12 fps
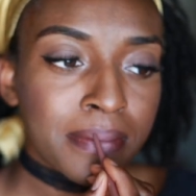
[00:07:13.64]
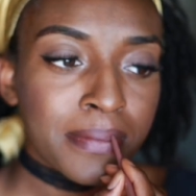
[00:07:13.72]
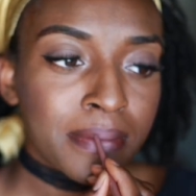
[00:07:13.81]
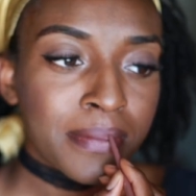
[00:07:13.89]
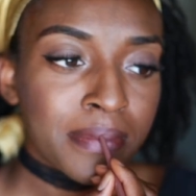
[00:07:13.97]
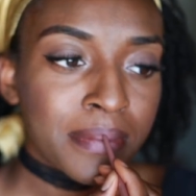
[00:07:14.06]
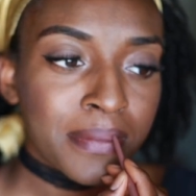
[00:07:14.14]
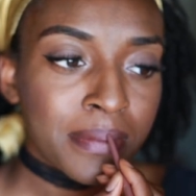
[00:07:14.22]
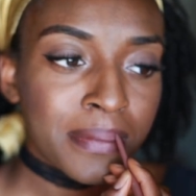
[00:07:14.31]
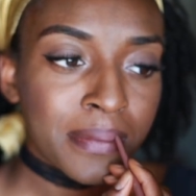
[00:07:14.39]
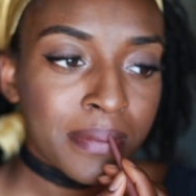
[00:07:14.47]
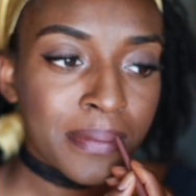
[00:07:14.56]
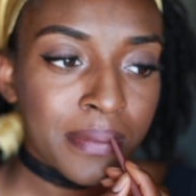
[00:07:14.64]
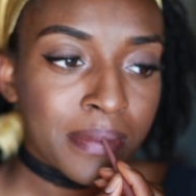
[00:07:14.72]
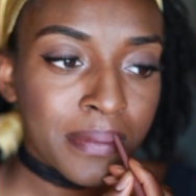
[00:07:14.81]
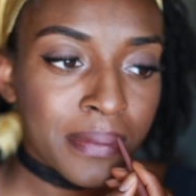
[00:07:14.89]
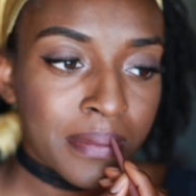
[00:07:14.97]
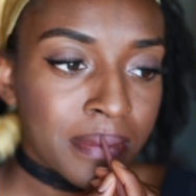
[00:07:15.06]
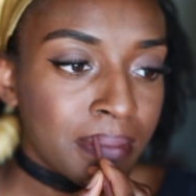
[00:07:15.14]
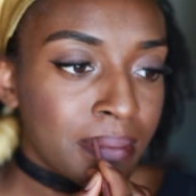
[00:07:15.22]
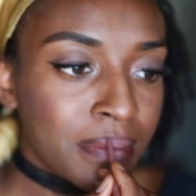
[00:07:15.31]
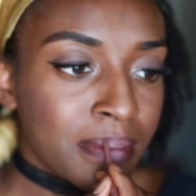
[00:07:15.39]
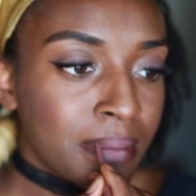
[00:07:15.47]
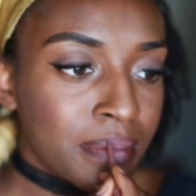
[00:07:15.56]
And I just put that in the middle
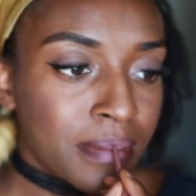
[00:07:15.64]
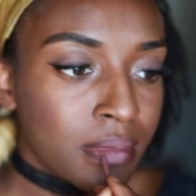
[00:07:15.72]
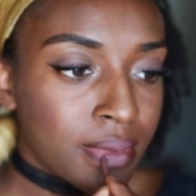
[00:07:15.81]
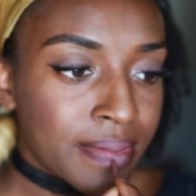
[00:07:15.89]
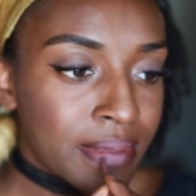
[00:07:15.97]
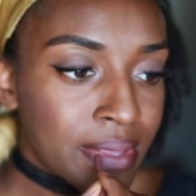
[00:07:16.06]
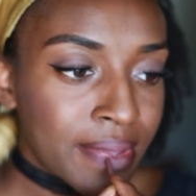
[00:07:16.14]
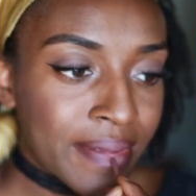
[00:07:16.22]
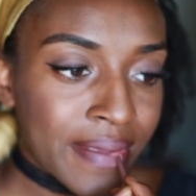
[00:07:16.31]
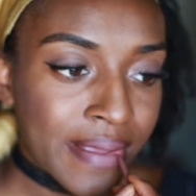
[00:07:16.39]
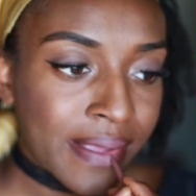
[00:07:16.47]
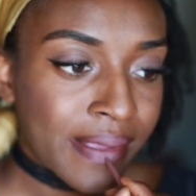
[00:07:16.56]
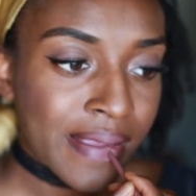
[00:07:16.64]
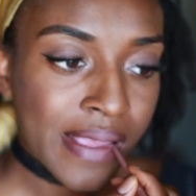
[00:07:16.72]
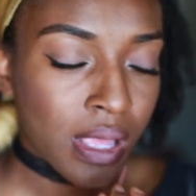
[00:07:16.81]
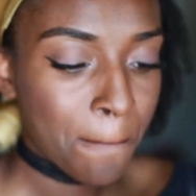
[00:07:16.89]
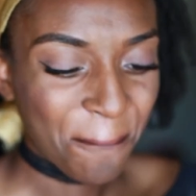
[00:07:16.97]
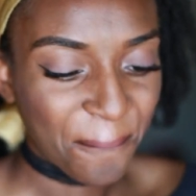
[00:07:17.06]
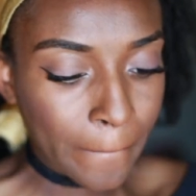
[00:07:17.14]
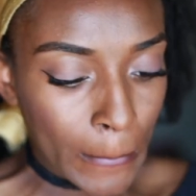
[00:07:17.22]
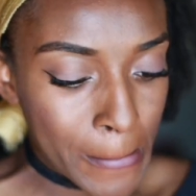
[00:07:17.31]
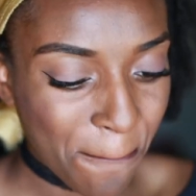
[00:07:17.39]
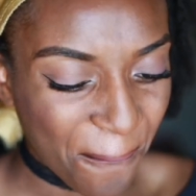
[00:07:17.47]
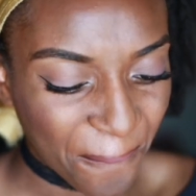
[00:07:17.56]
so there's a
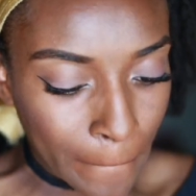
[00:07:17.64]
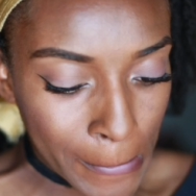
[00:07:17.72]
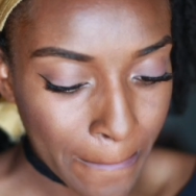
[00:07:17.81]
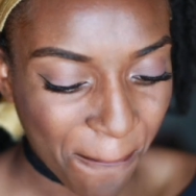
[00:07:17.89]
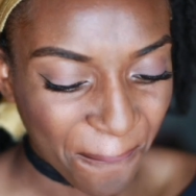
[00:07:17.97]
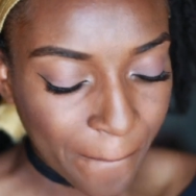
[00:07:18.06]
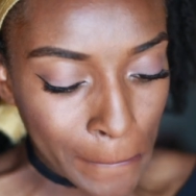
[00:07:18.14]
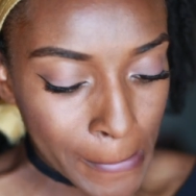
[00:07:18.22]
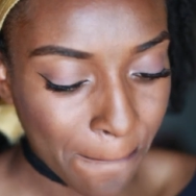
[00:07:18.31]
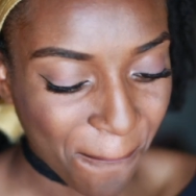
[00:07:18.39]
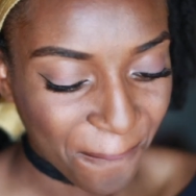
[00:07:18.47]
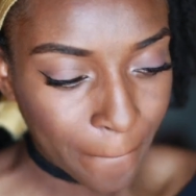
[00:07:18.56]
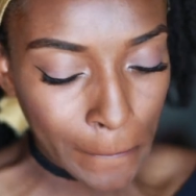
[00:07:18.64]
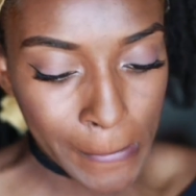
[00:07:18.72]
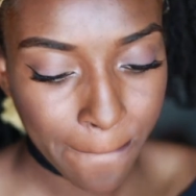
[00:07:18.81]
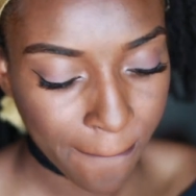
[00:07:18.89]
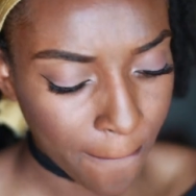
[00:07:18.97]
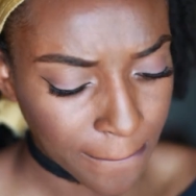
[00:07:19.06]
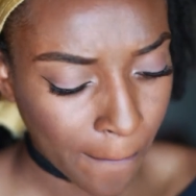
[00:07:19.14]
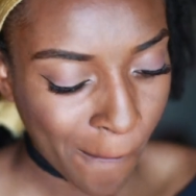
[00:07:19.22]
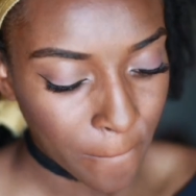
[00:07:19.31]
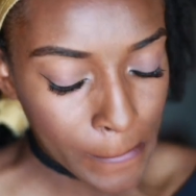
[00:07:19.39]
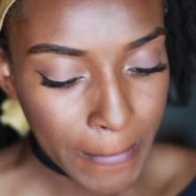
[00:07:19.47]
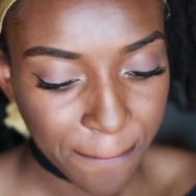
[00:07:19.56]
light ombre and adding a
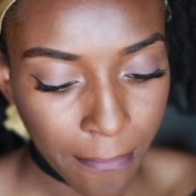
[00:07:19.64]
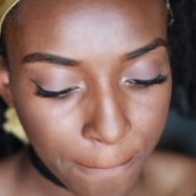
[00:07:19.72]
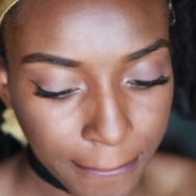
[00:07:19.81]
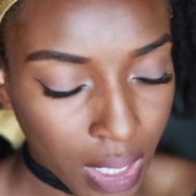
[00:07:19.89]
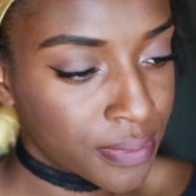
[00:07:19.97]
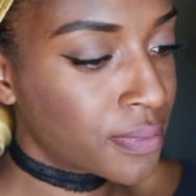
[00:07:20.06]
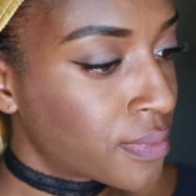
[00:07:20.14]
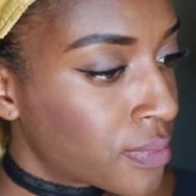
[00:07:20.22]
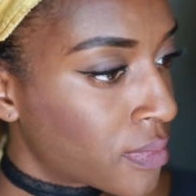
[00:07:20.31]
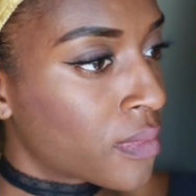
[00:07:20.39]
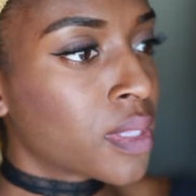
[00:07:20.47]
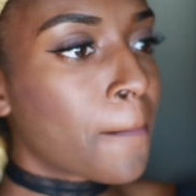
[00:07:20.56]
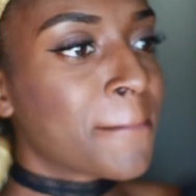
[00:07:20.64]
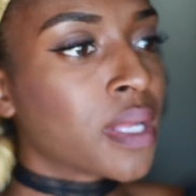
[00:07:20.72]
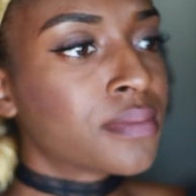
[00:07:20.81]
little dimension to my lips.